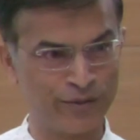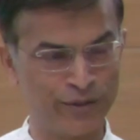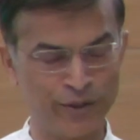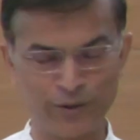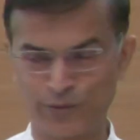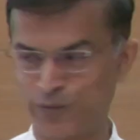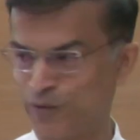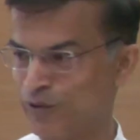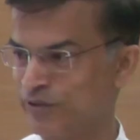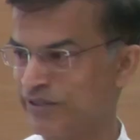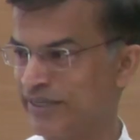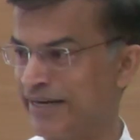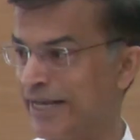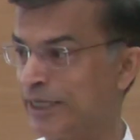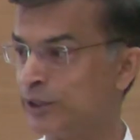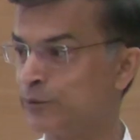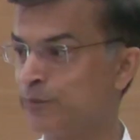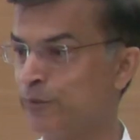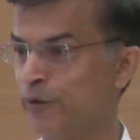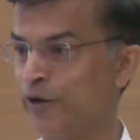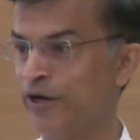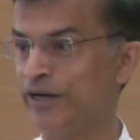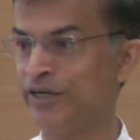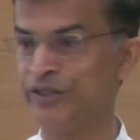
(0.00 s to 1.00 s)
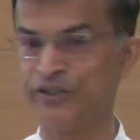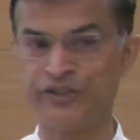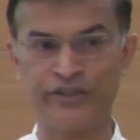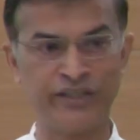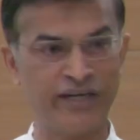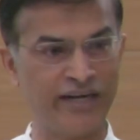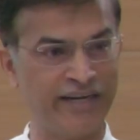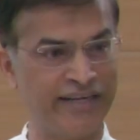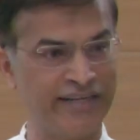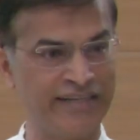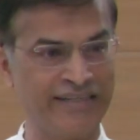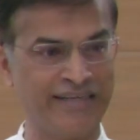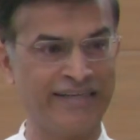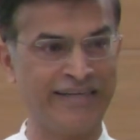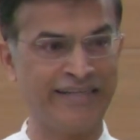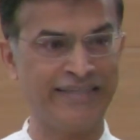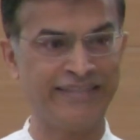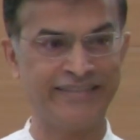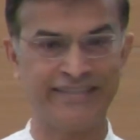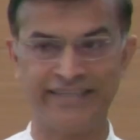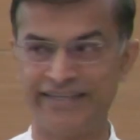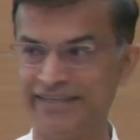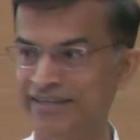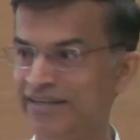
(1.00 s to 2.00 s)
this was an exponentially
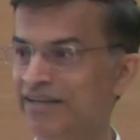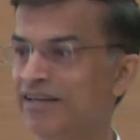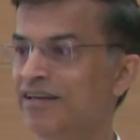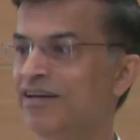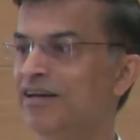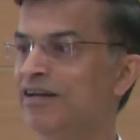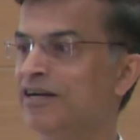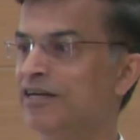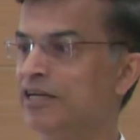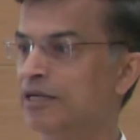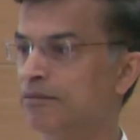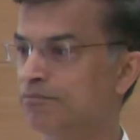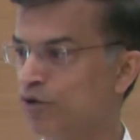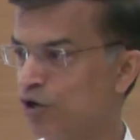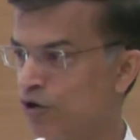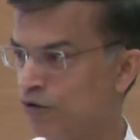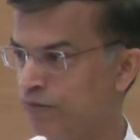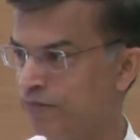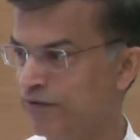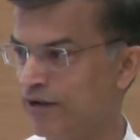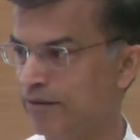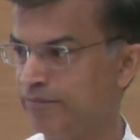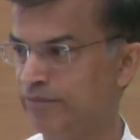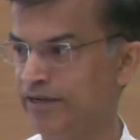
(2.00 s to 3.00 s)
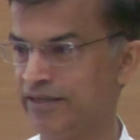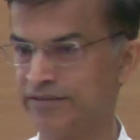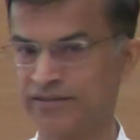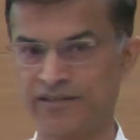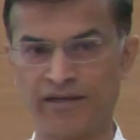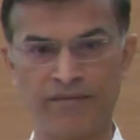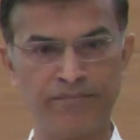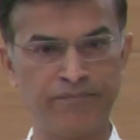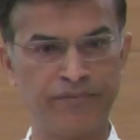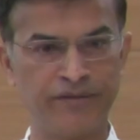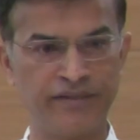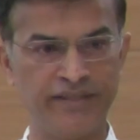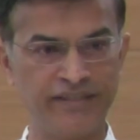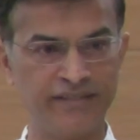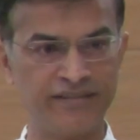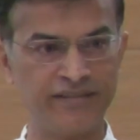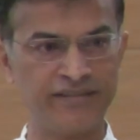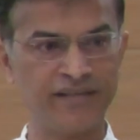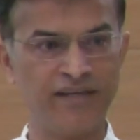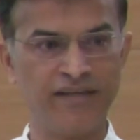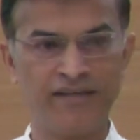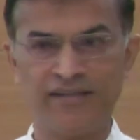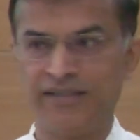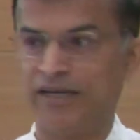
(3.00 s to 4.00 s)
increasing number of fabless companies.